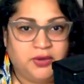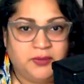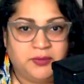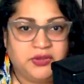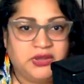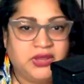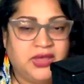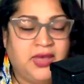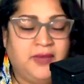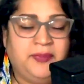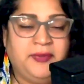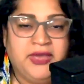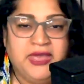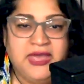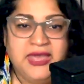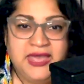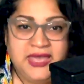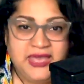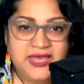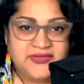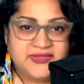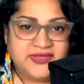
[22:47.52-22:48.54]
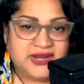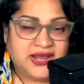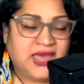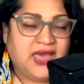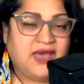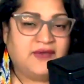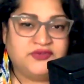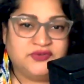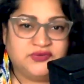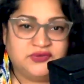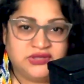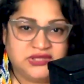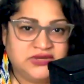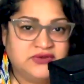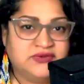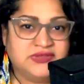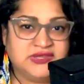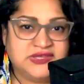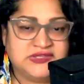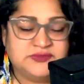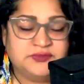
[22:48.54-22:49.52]
up, and then I have to clear
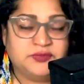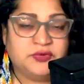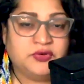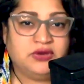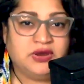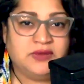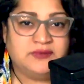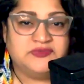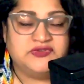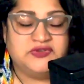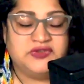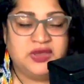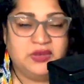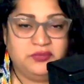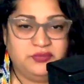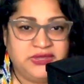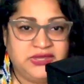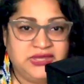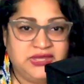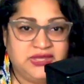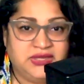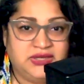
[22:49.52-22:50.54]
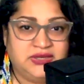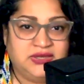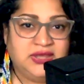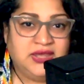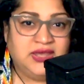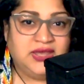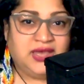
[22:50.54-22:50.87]
these programs so that we can